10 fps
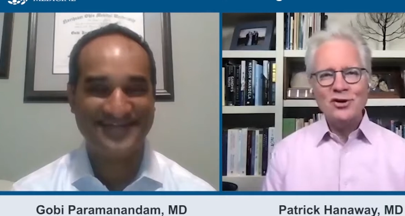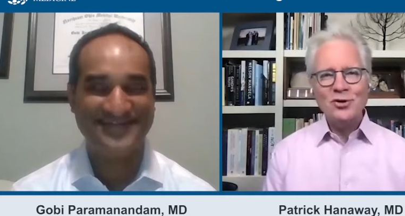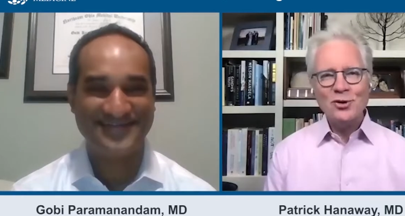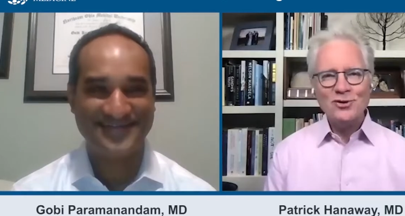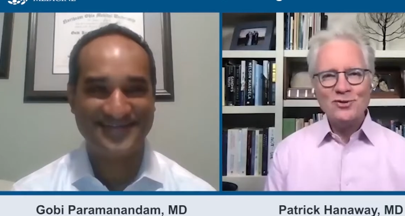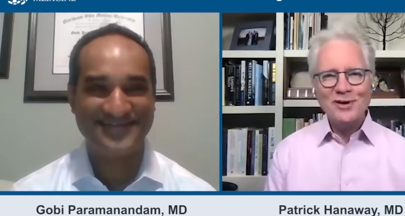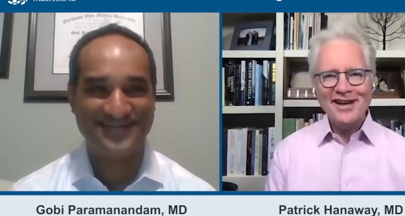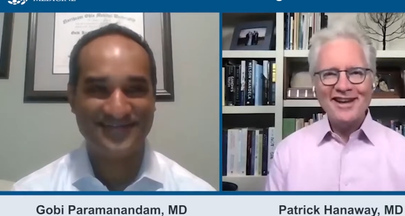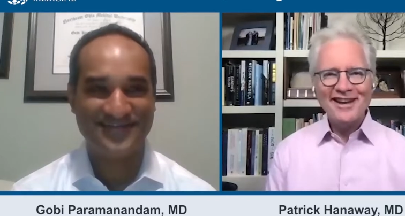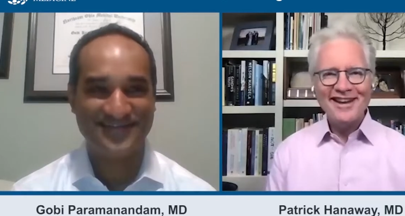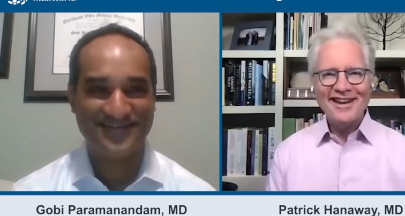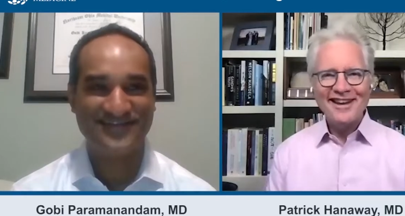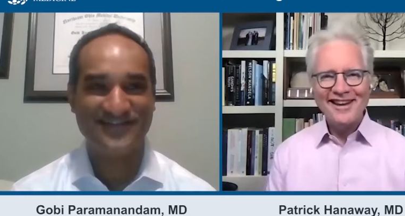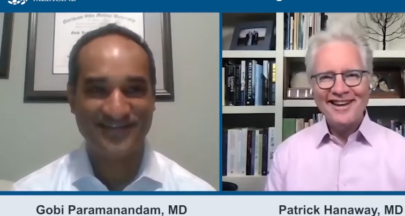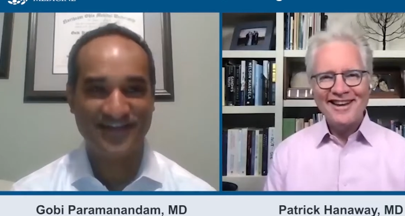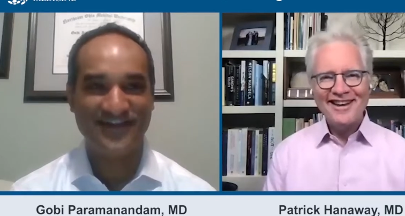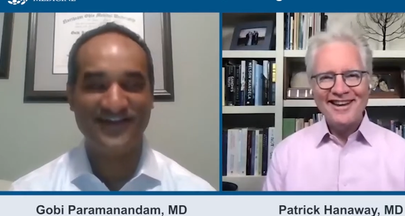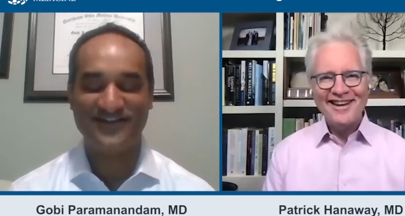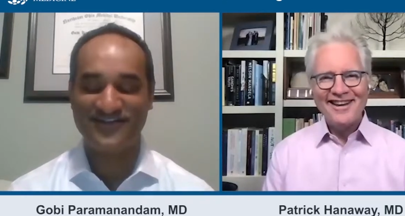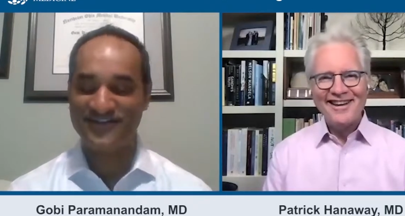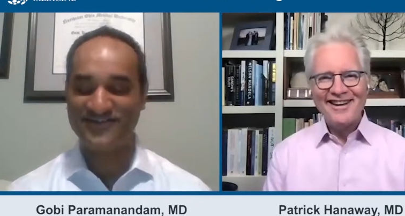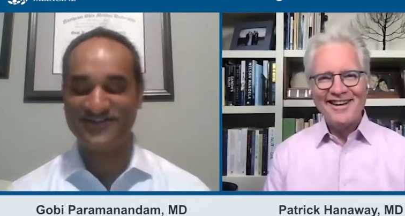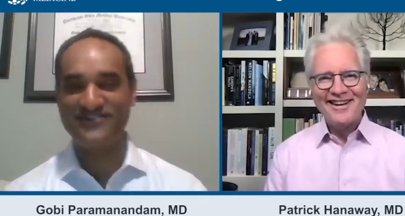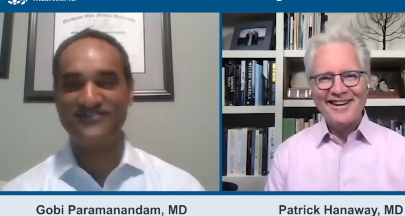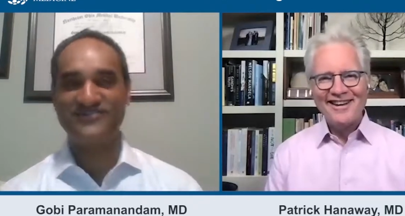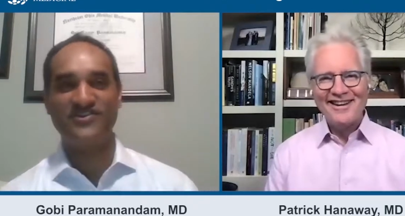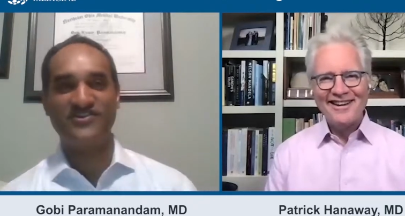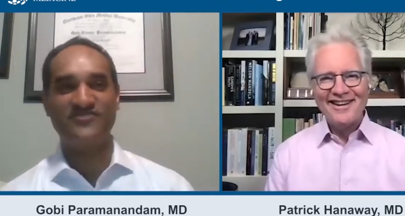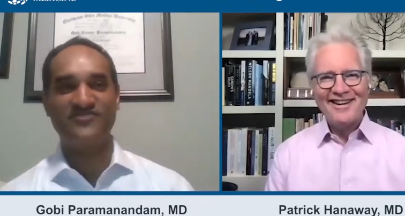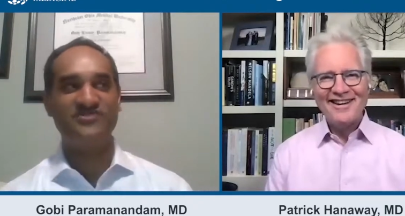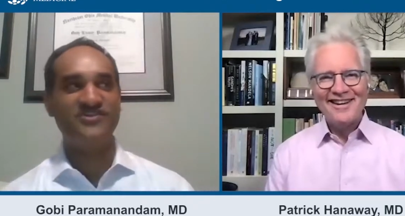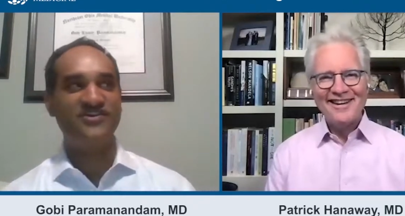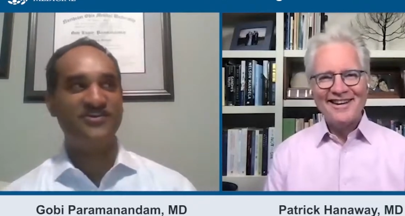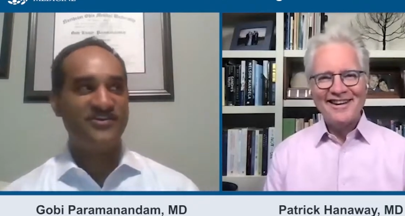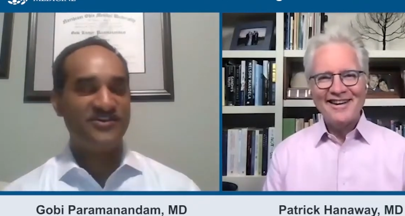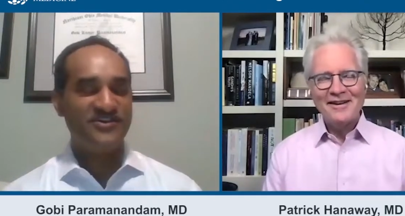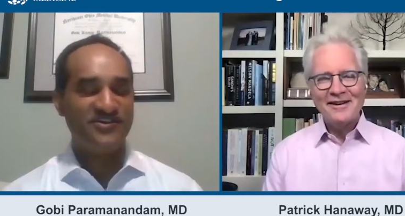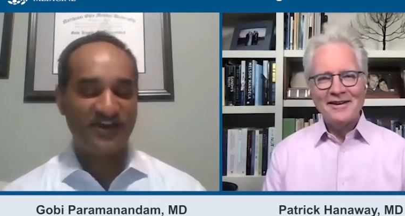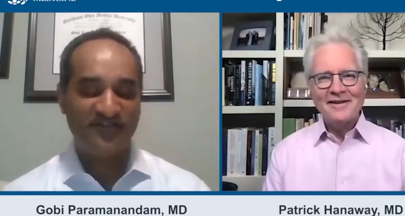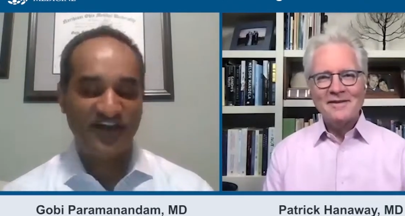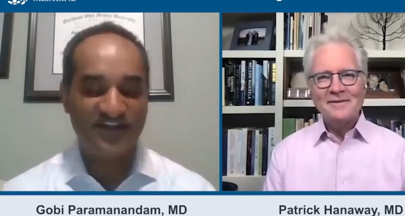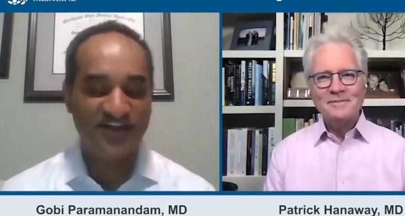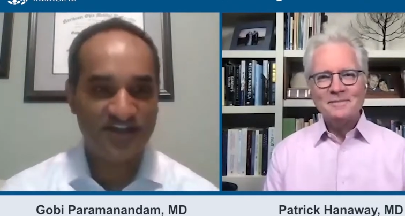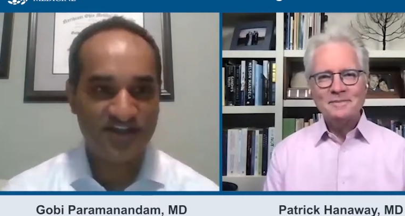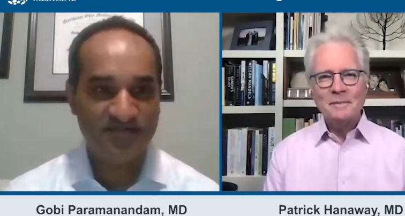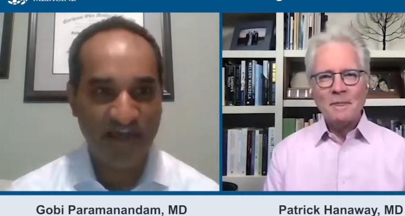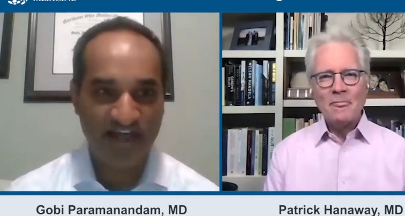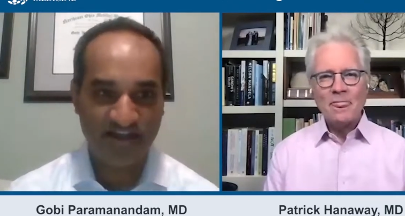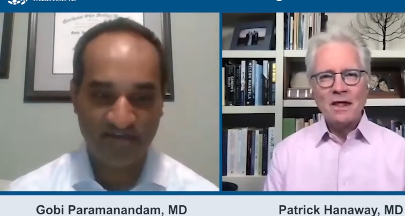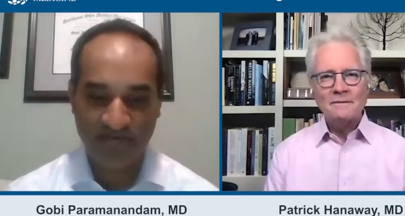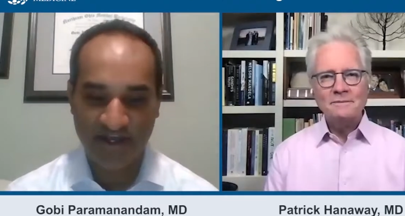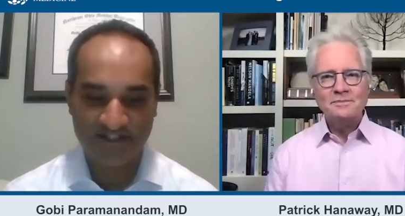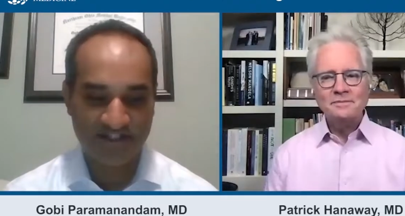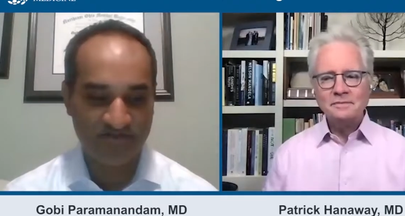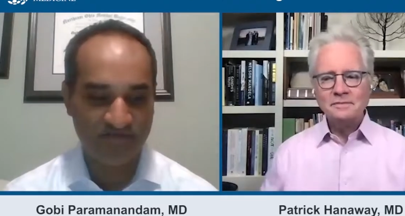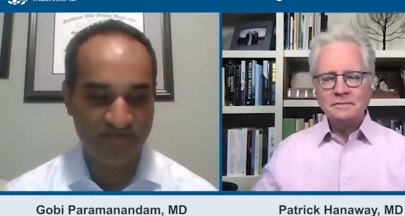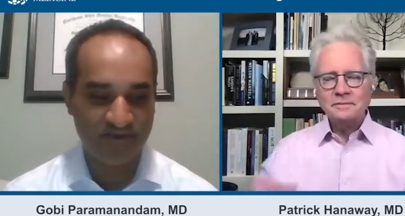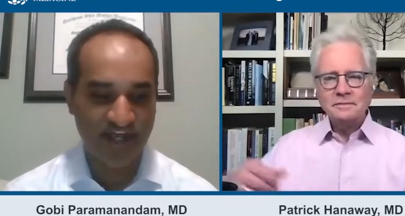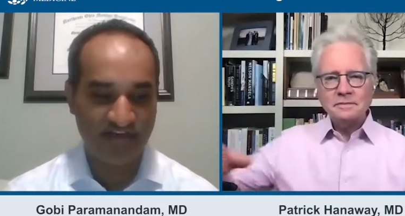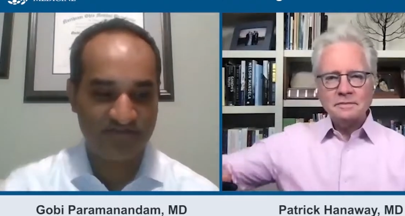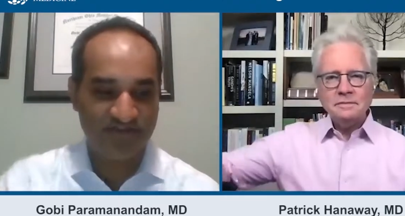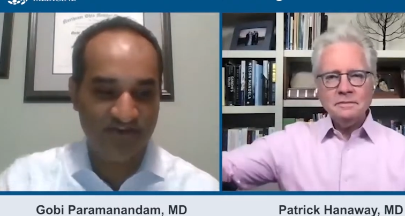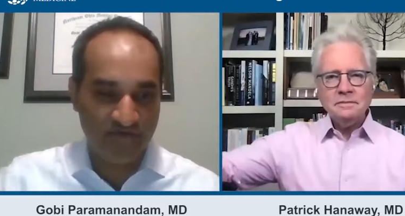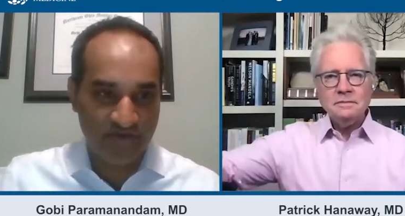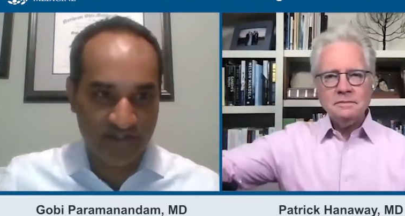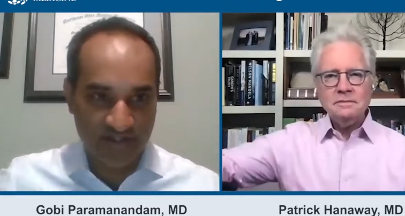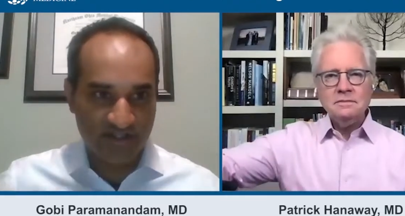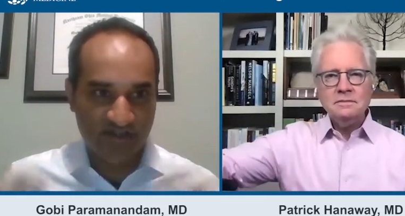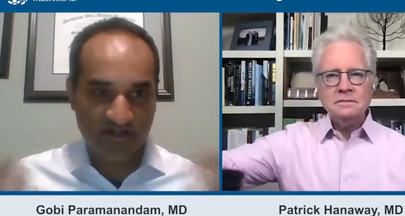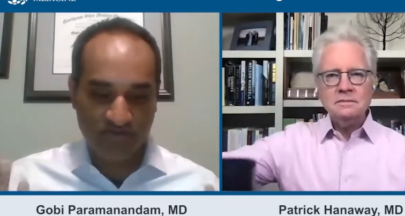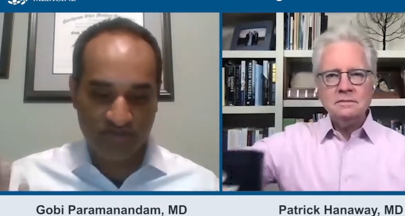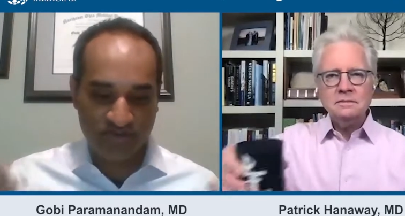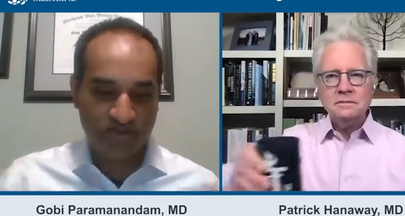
Speaker 1: pretty cool to me.
Speaker 2: Yeah, that that is great. I mean, you know, I find like in palliative medicine, we have, you know, we, you know, we